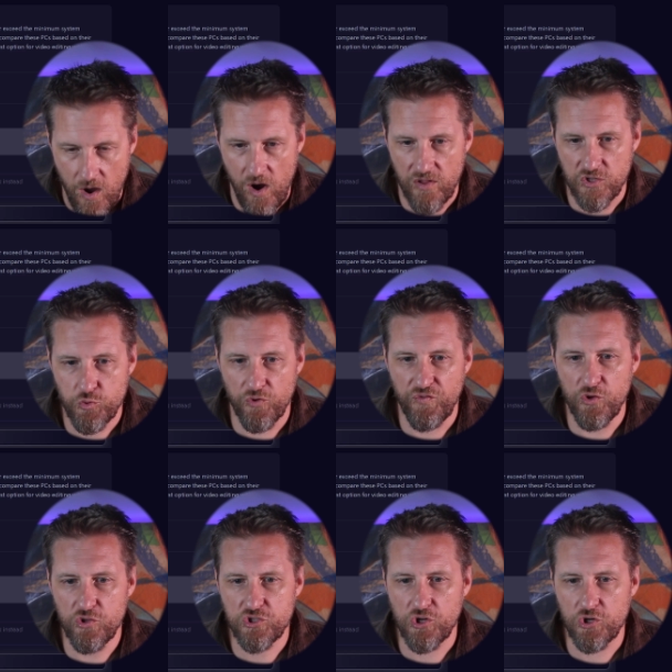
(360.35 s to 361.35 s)
All right, let's
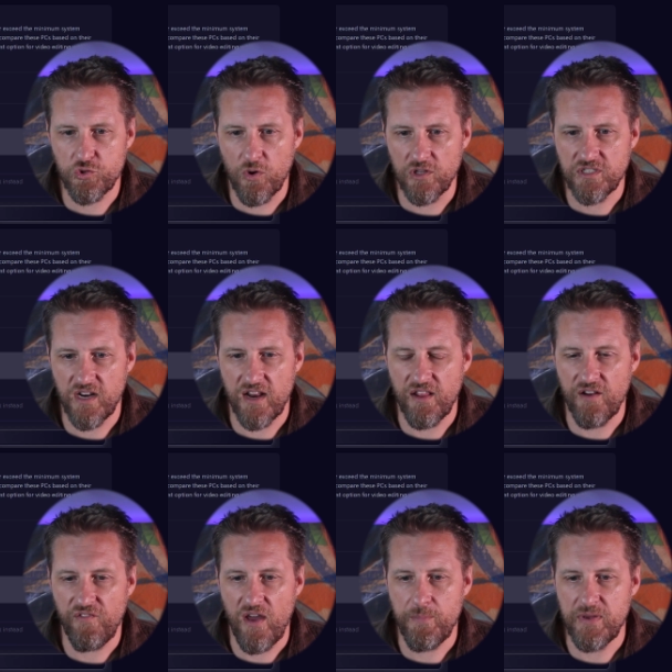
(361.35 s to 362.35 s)
review the search results and identify